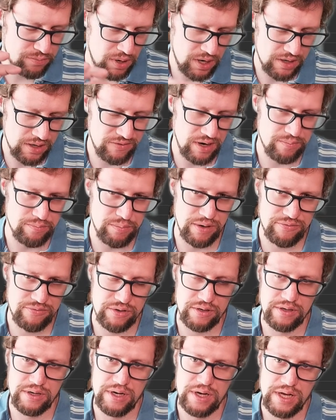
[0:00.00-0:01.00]
part of our
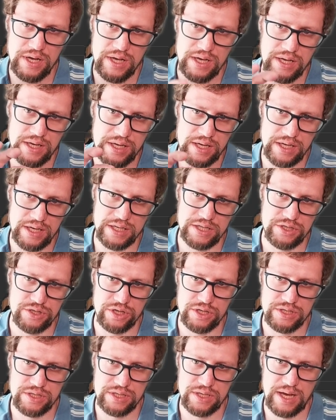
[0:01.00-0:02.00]
buffer is
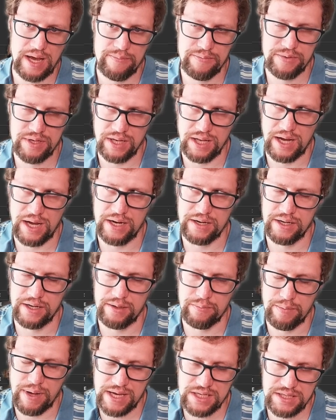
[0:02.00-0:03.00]
just empty line
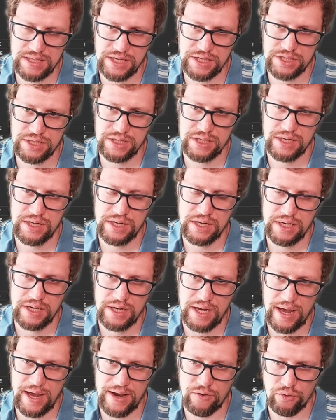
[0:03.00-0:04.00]
and a backslash,
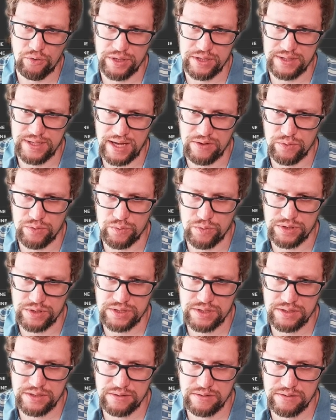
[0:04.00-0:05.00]
and only then we would